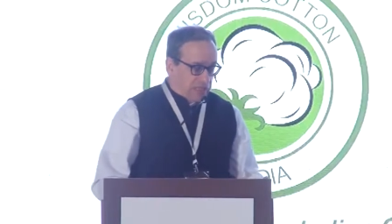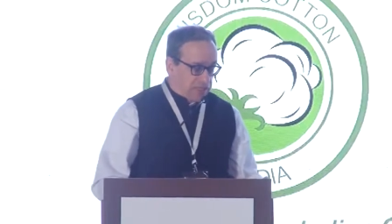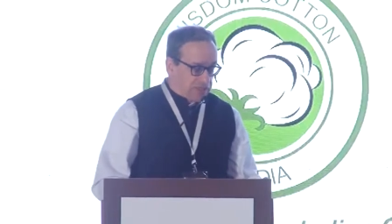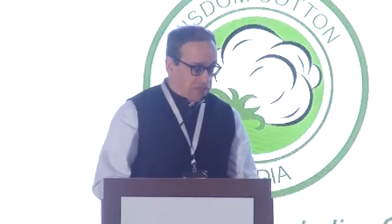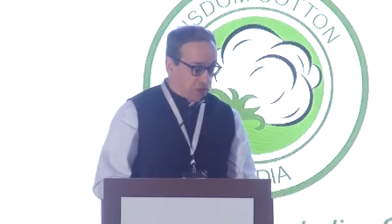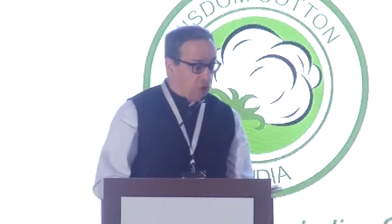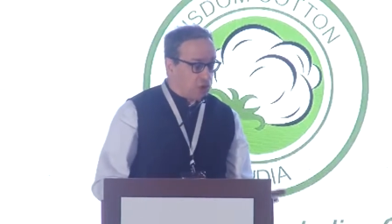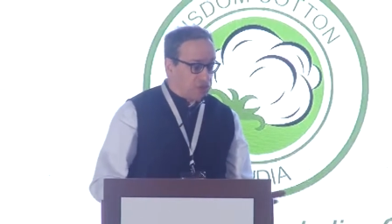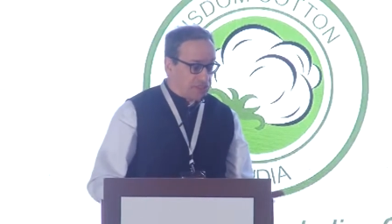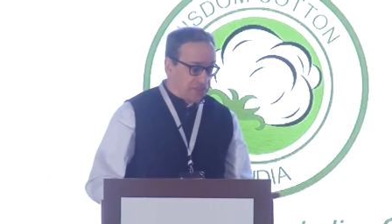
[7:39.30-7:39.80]
it's
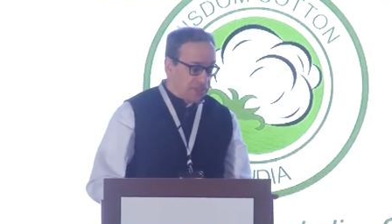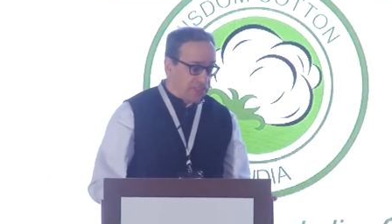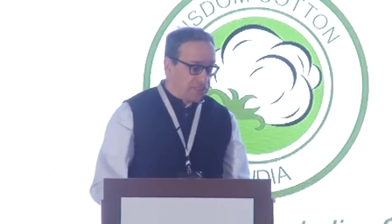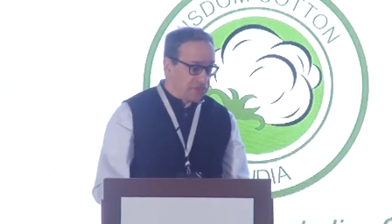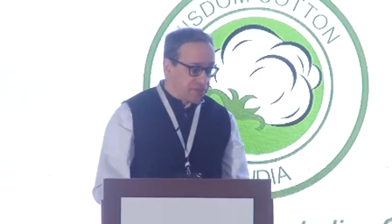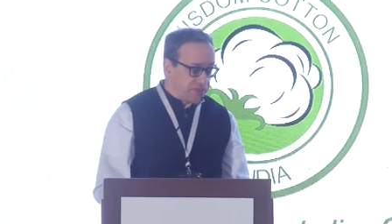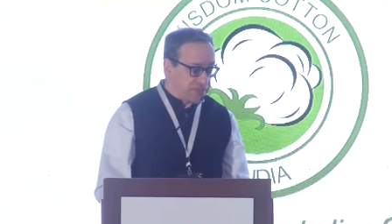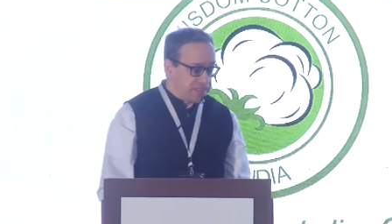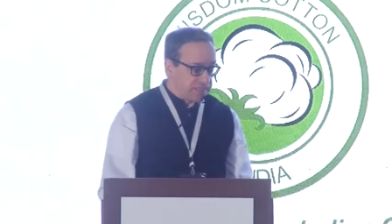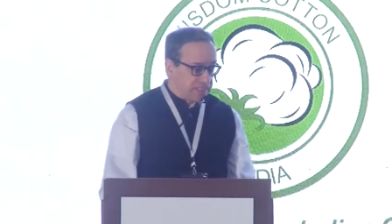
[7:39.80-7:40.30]
also
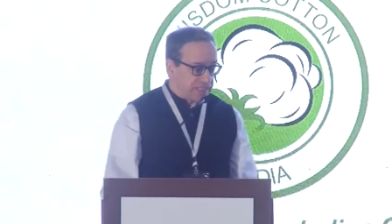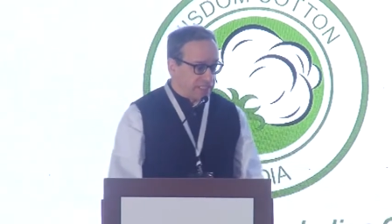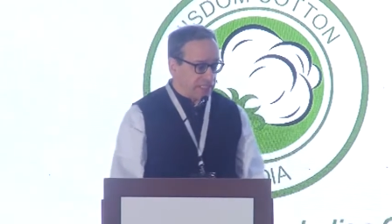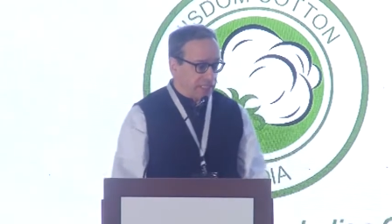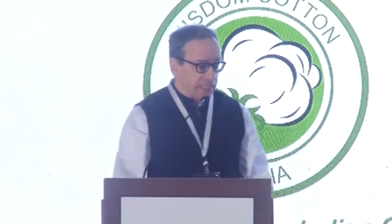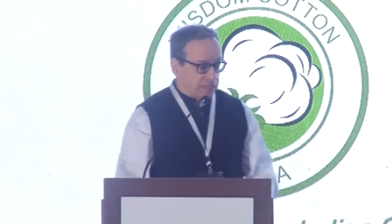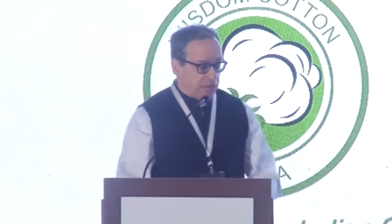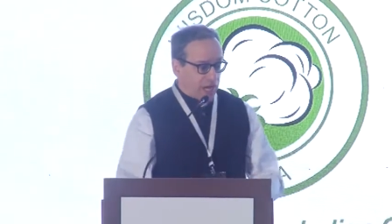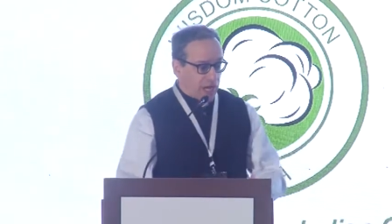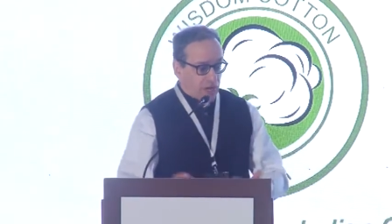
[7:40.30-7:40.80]
interesting
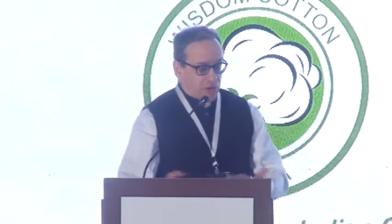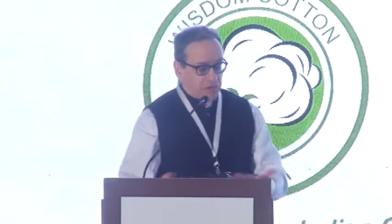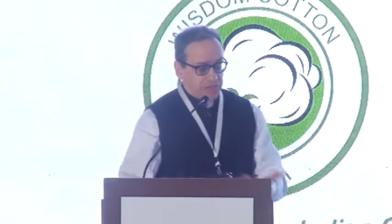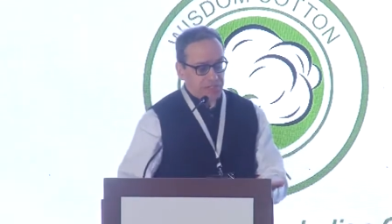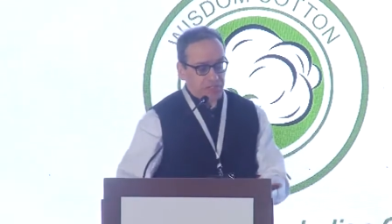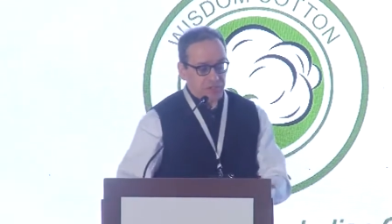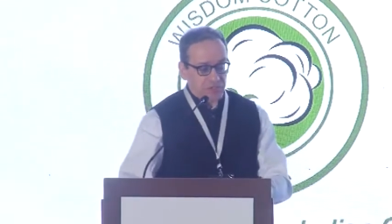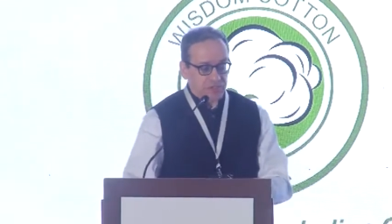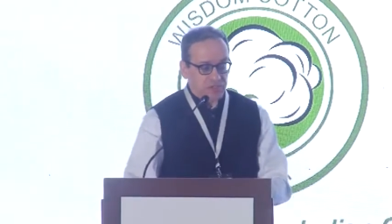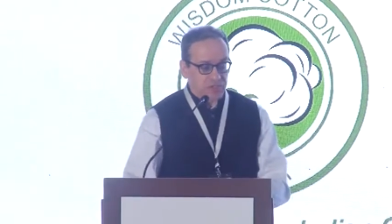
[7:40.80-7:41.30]
um, how
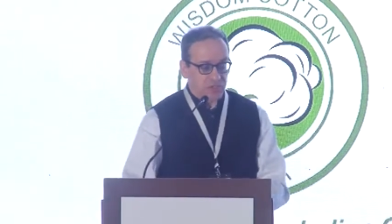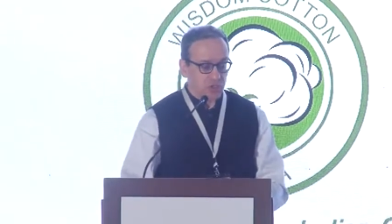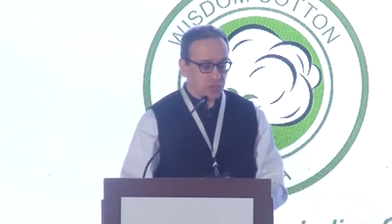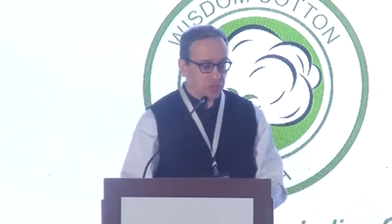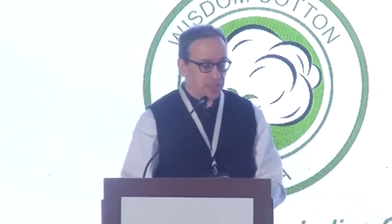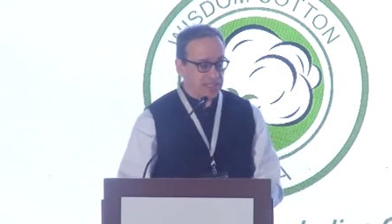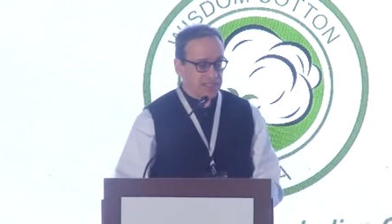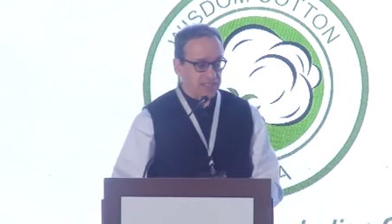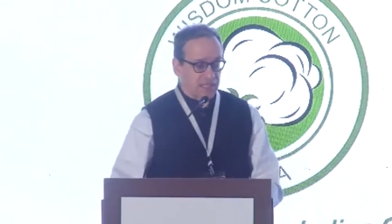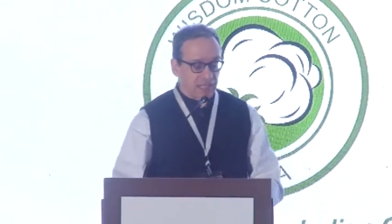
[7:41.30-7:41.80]
the
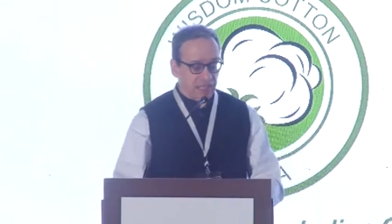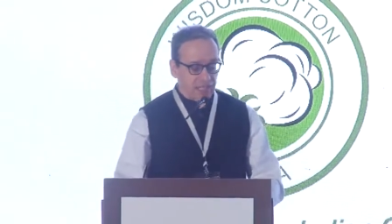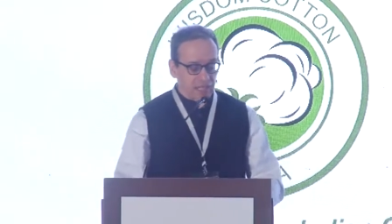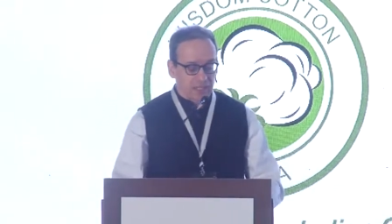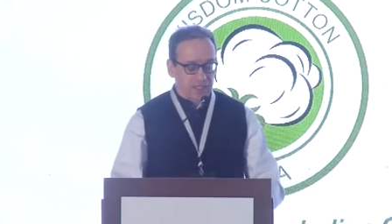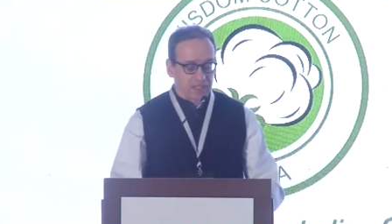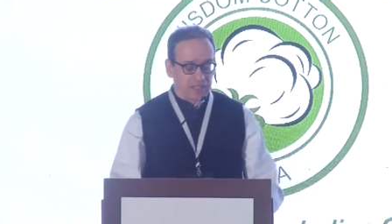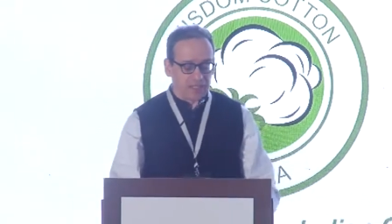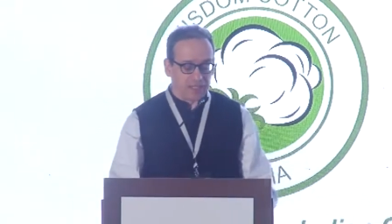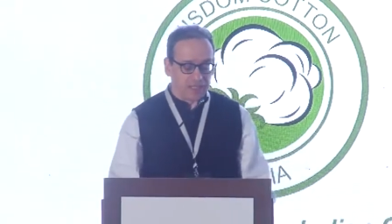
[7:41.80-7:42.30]
consumers
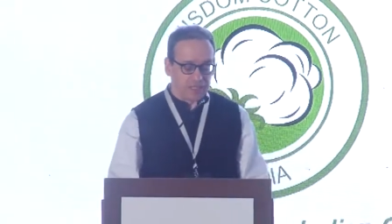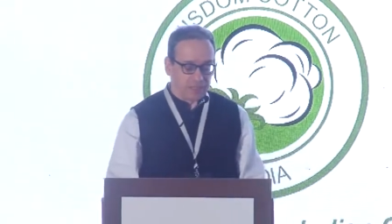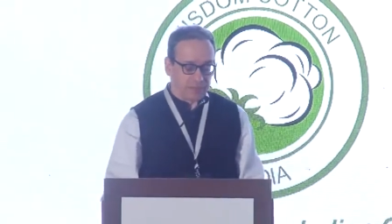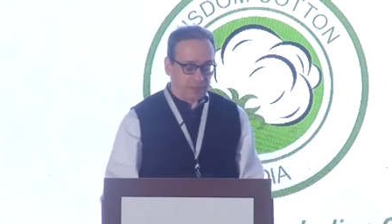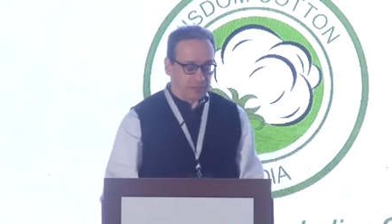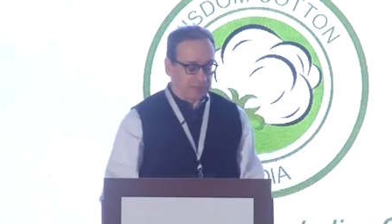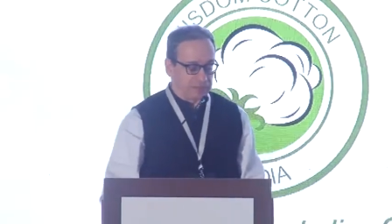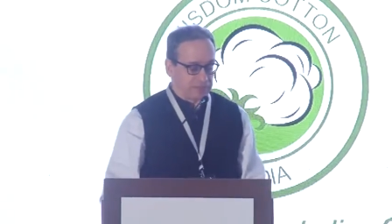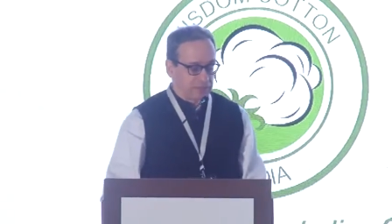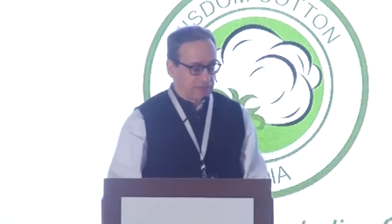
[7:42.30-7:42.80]
are
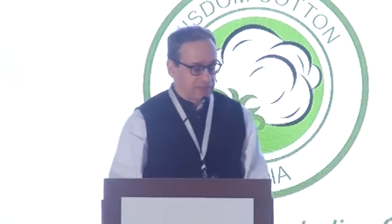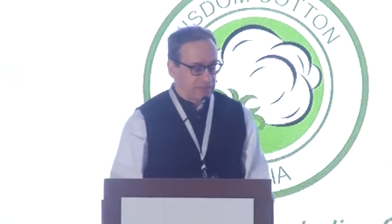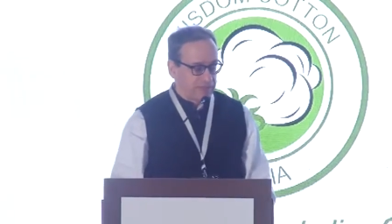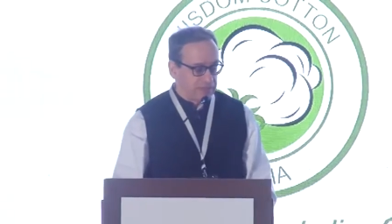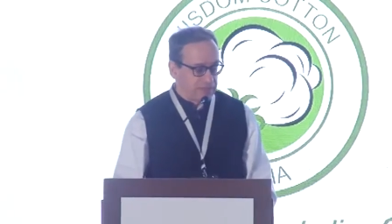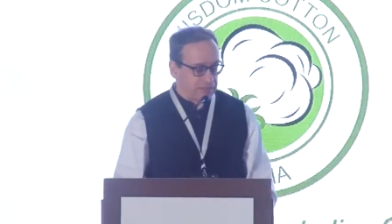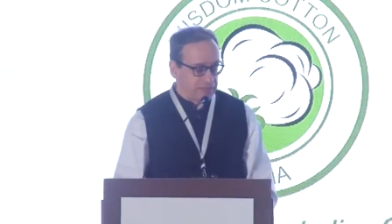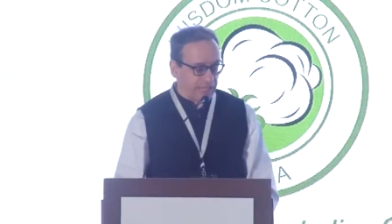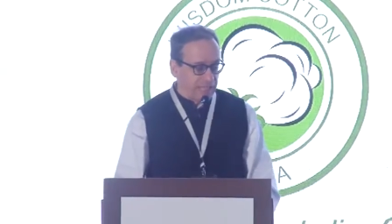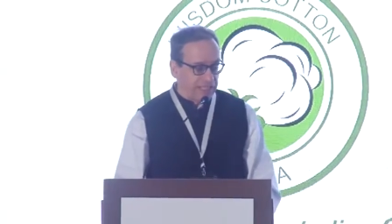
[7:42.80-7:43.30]
um,
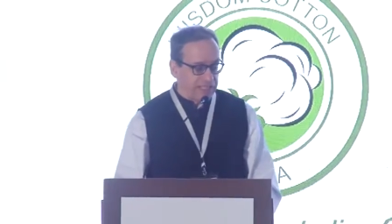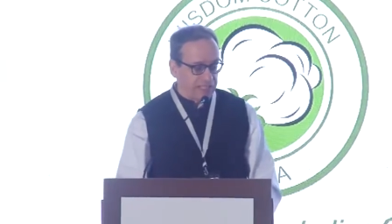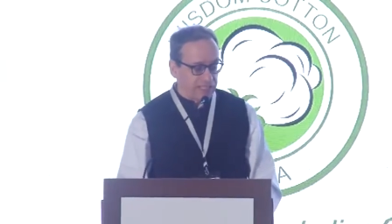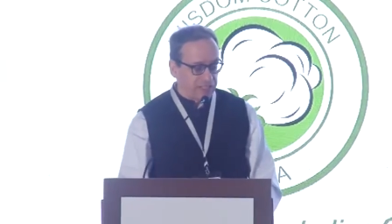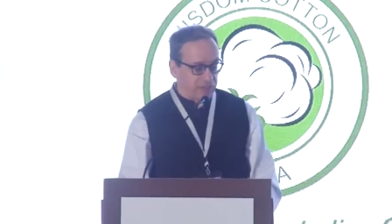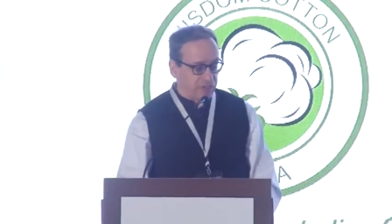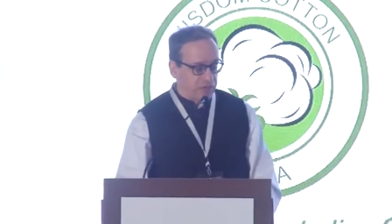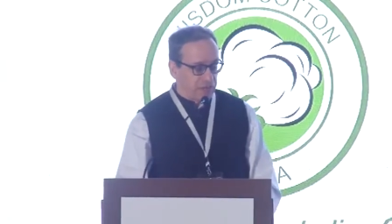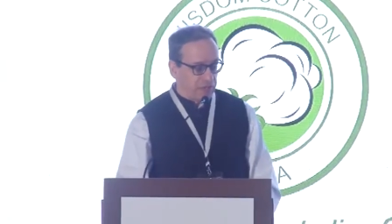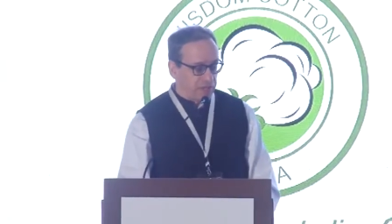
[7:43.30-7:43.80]

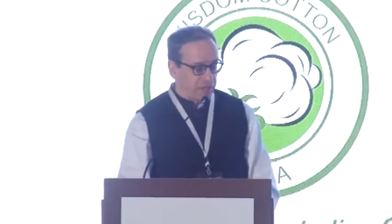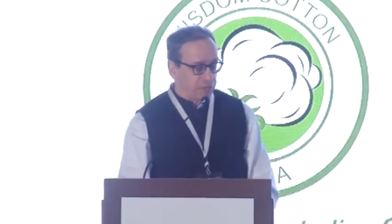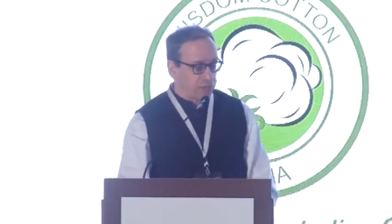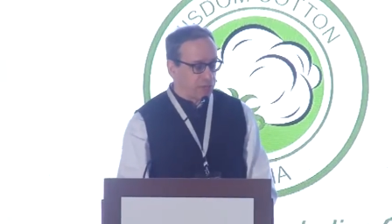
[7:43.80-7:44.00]
getting to their